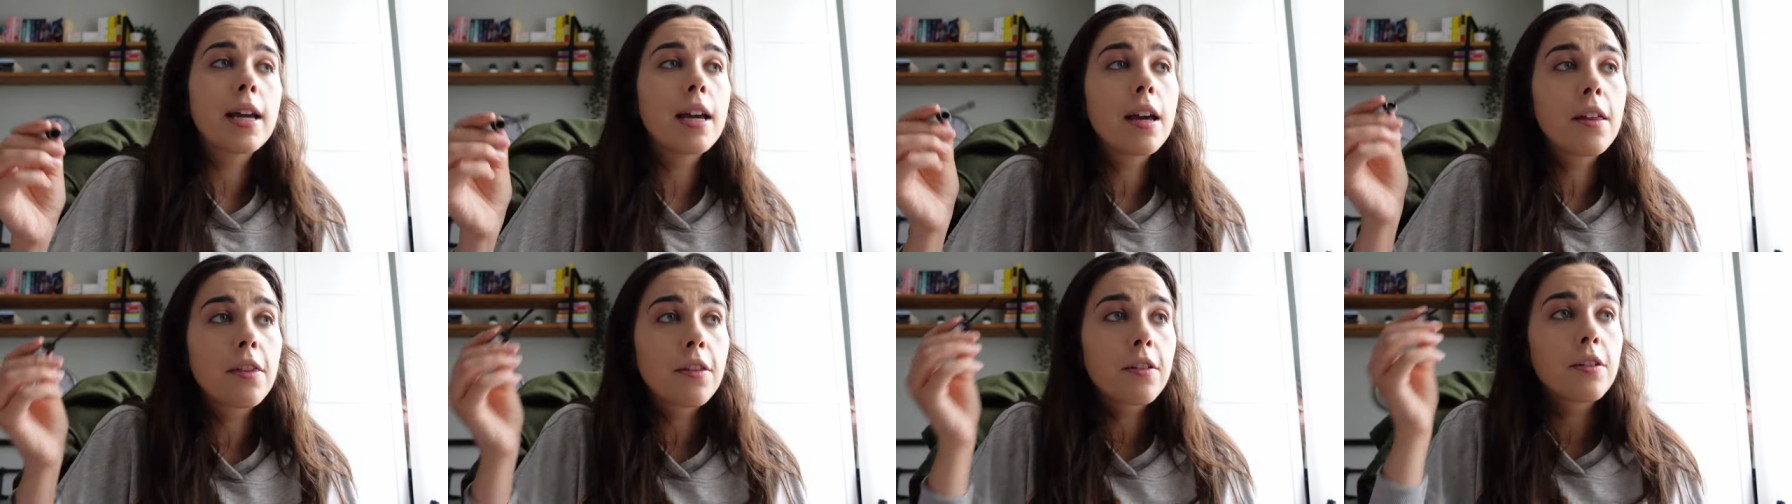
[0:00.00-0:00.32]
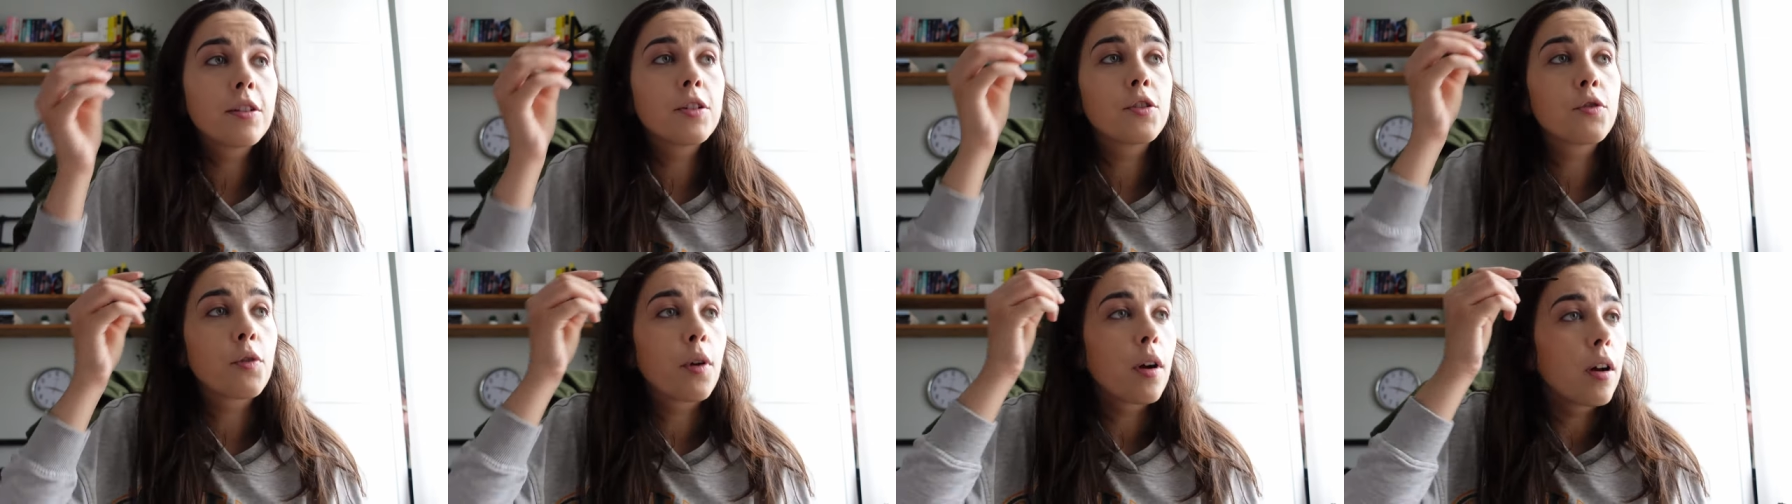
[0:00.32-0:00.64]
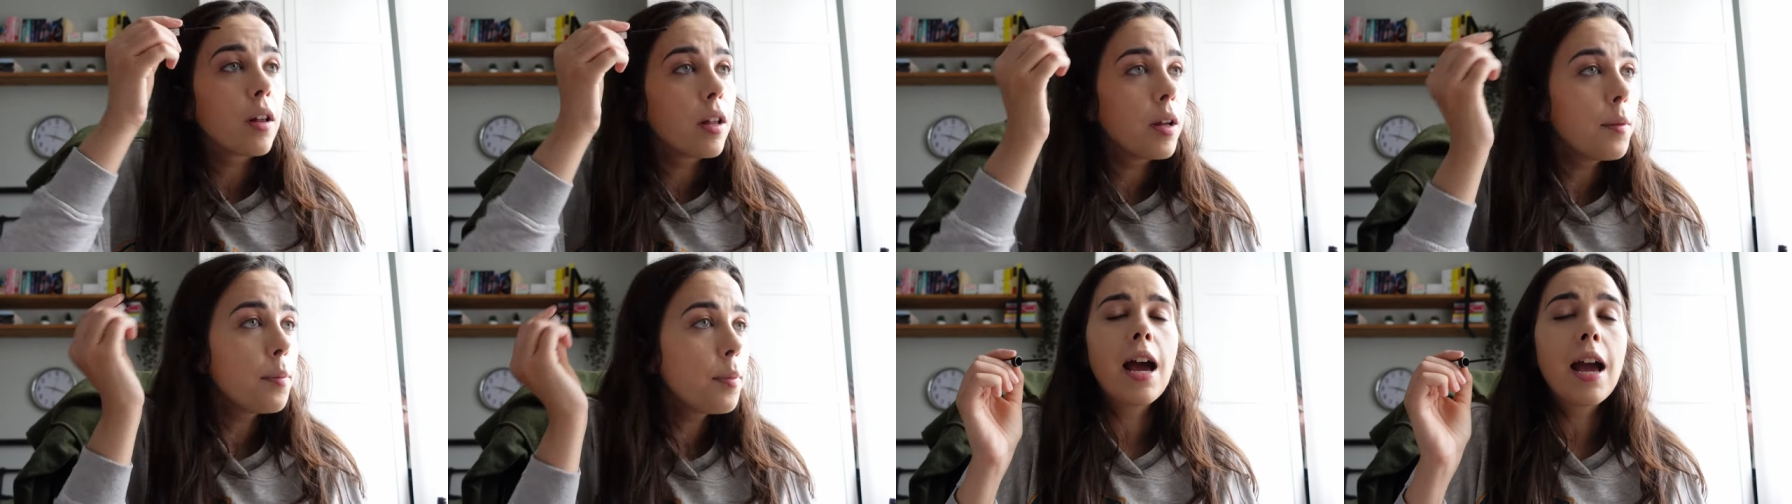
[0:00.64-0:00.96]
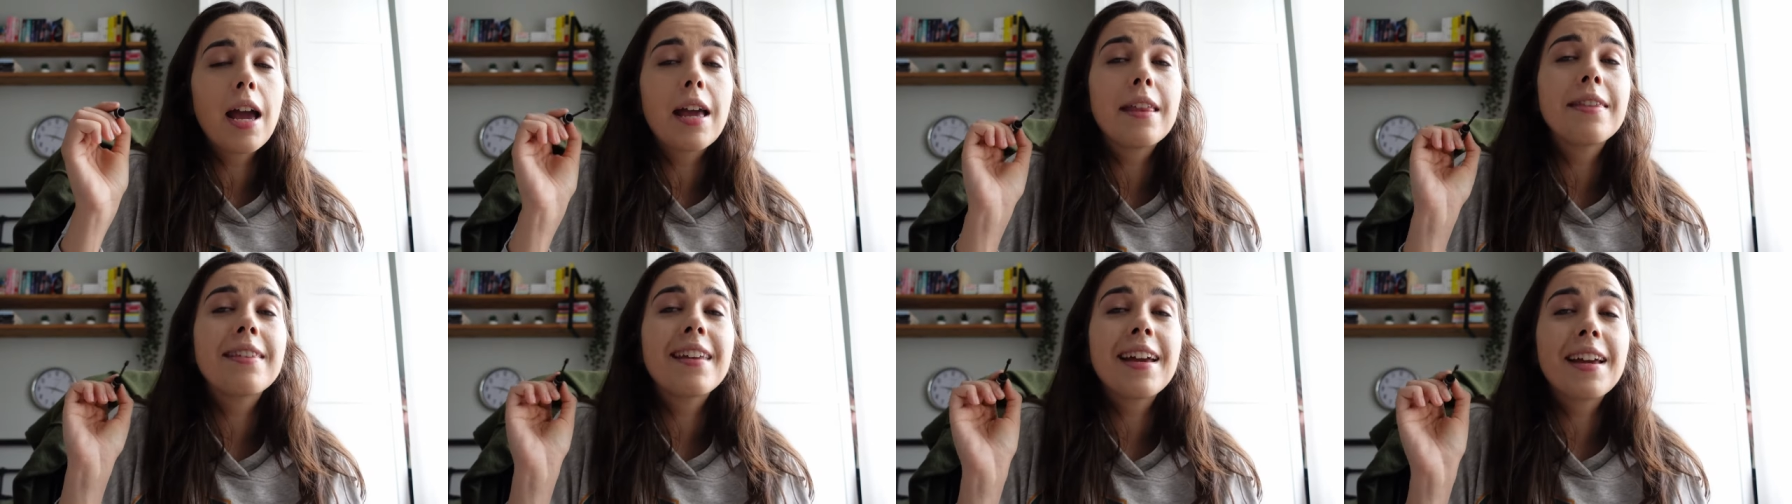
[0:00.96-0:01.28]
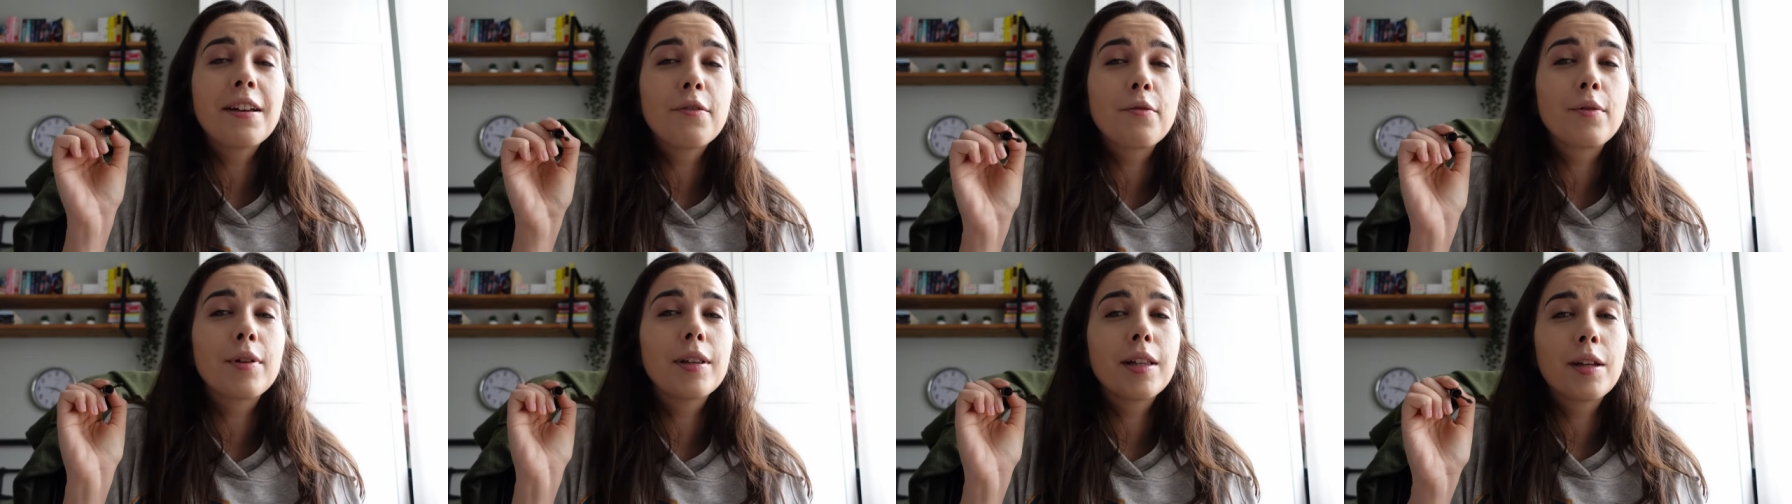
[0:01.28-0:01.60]
Anthony Trollope, and I
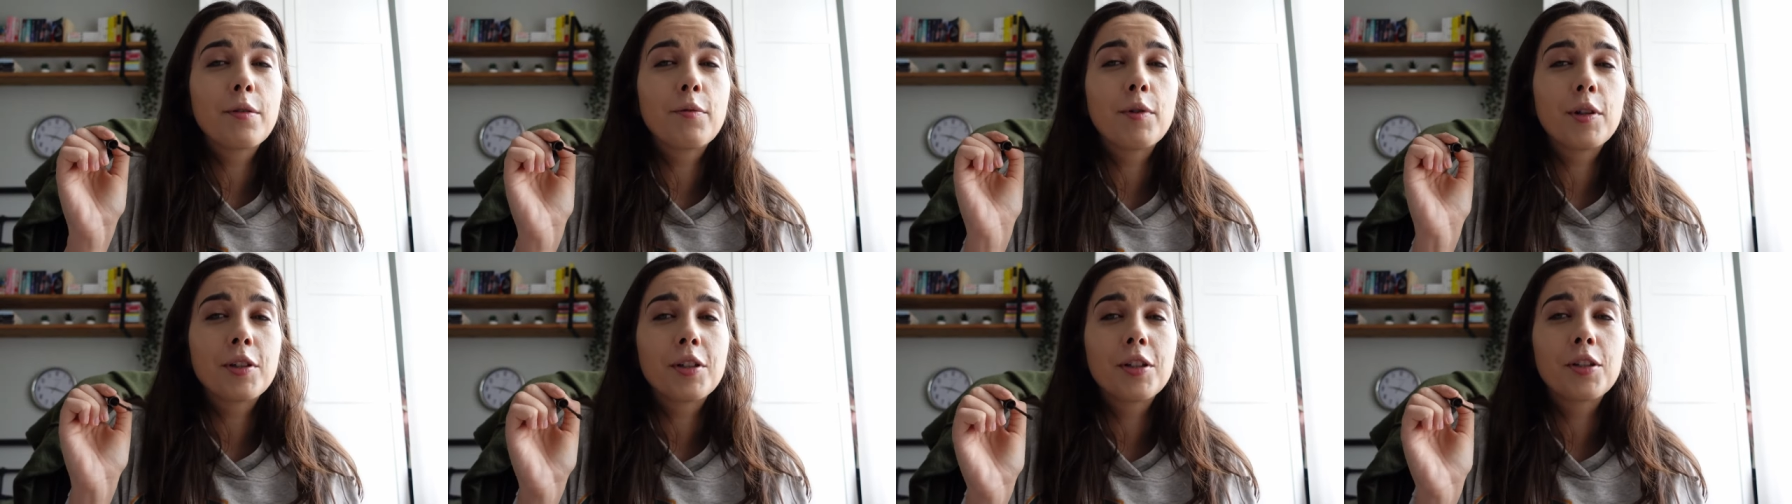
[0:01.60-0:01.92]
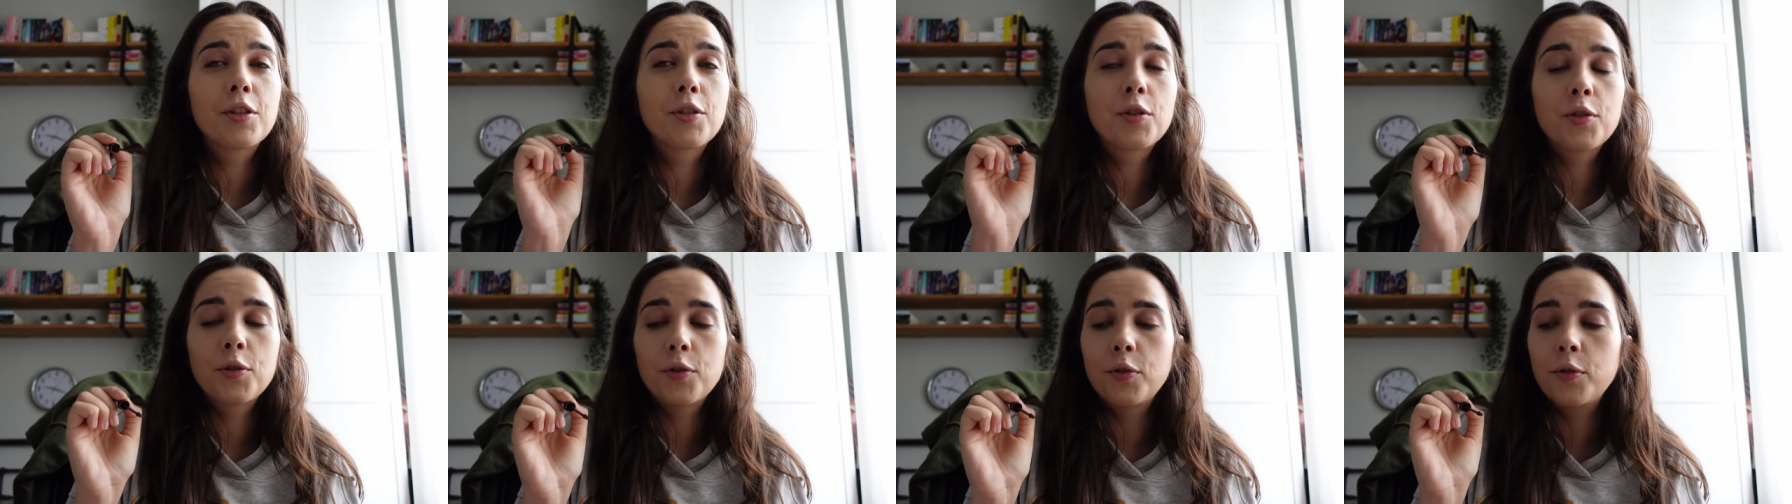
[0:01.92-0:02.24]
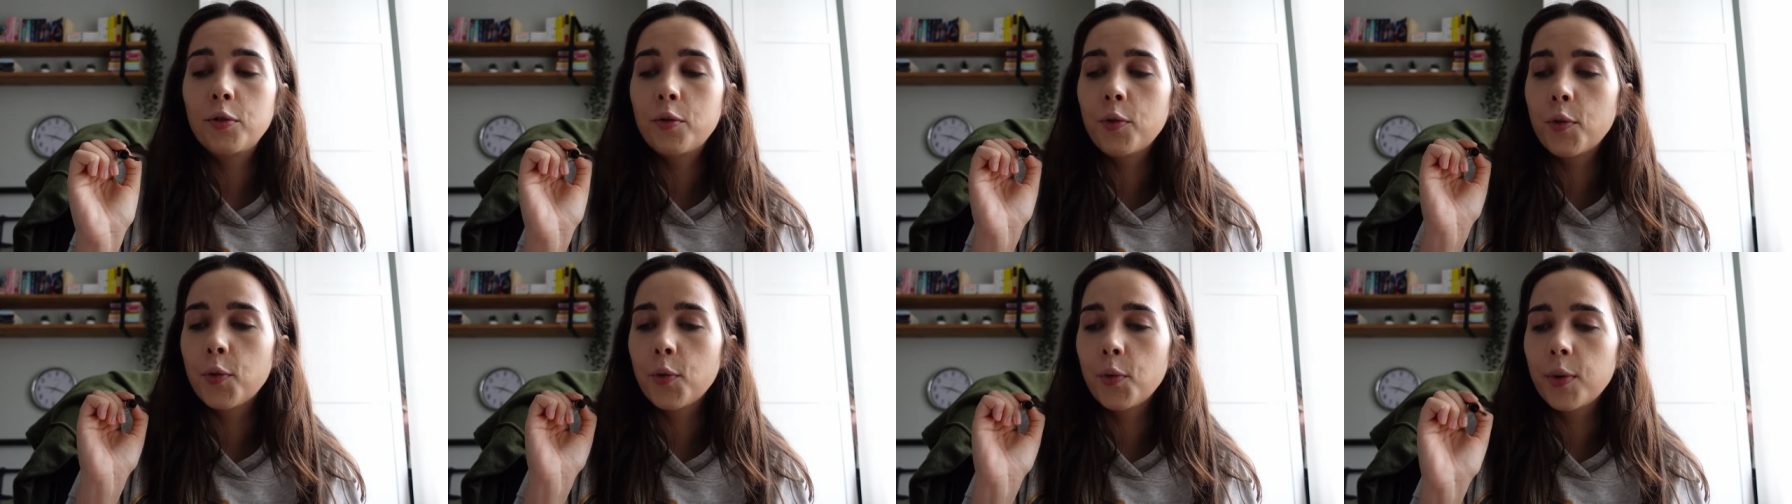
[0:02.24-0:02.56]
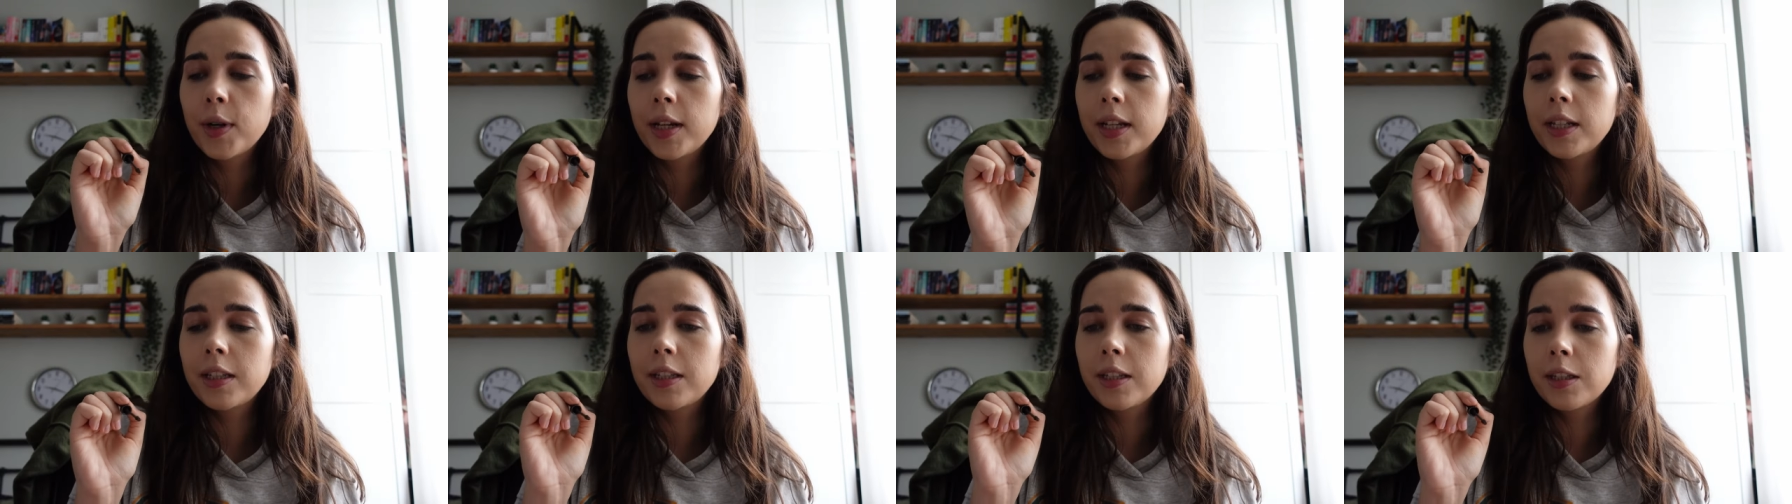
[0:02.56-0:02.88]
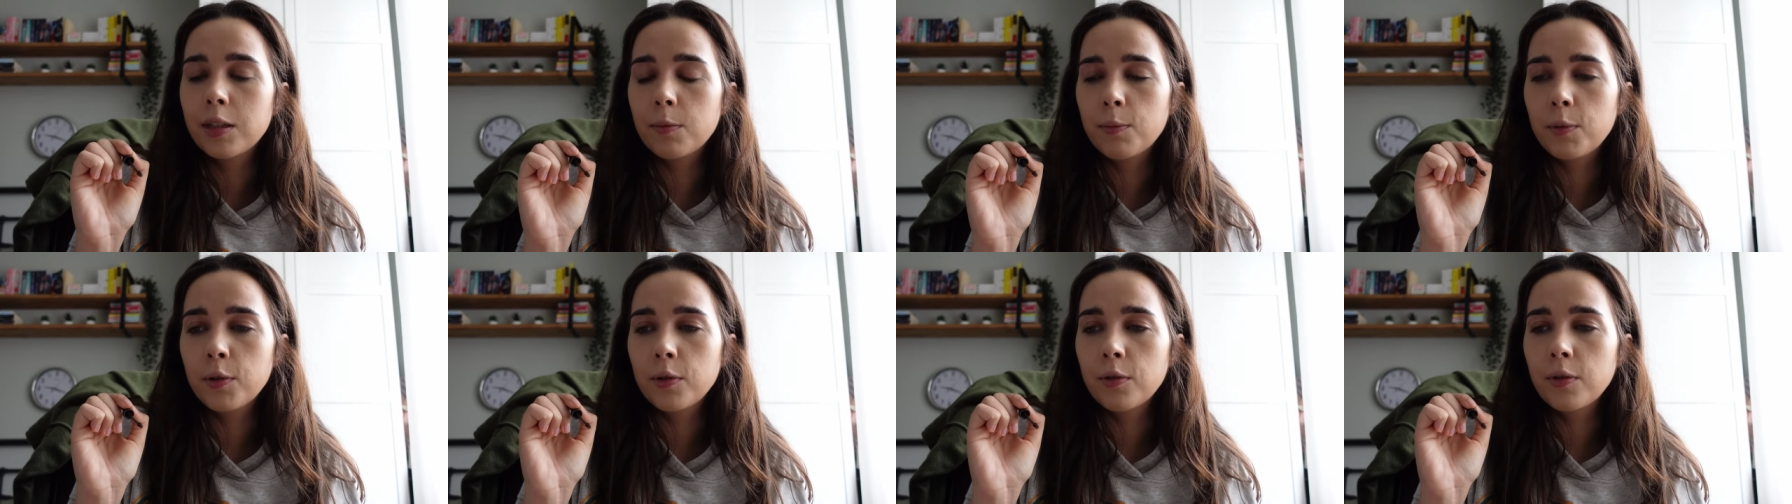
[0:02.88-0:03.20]
really wanted to read
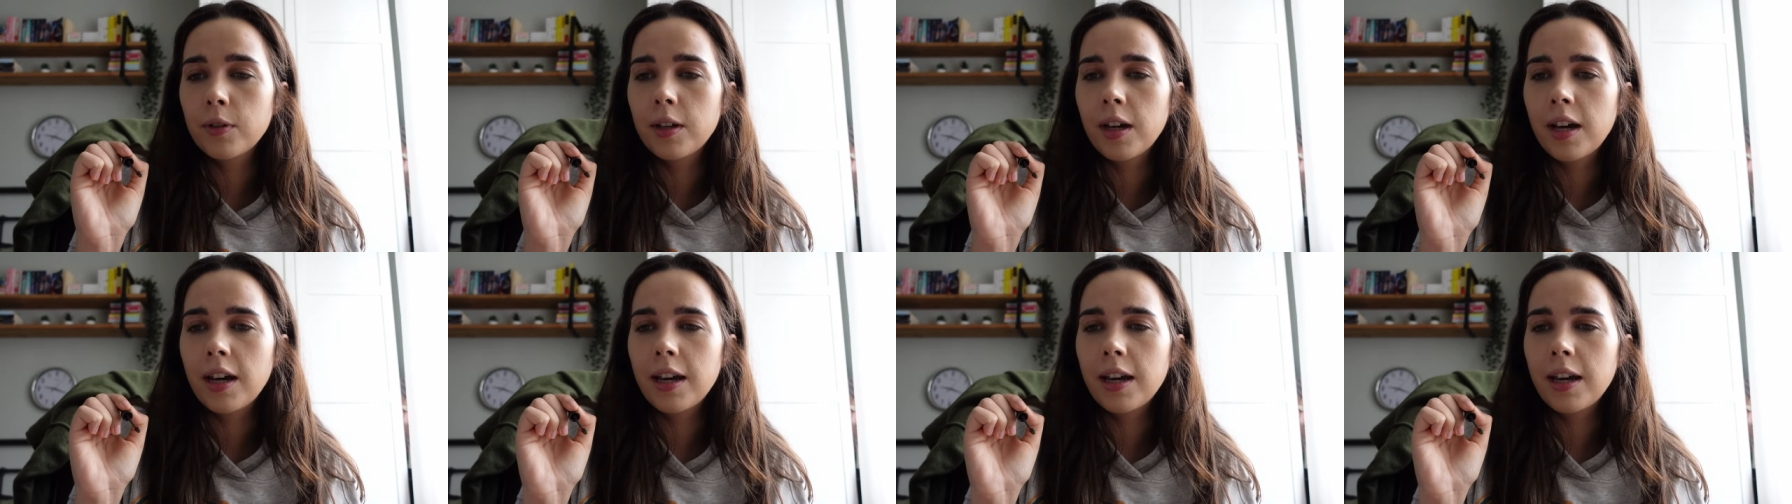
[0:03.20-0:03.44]
this book.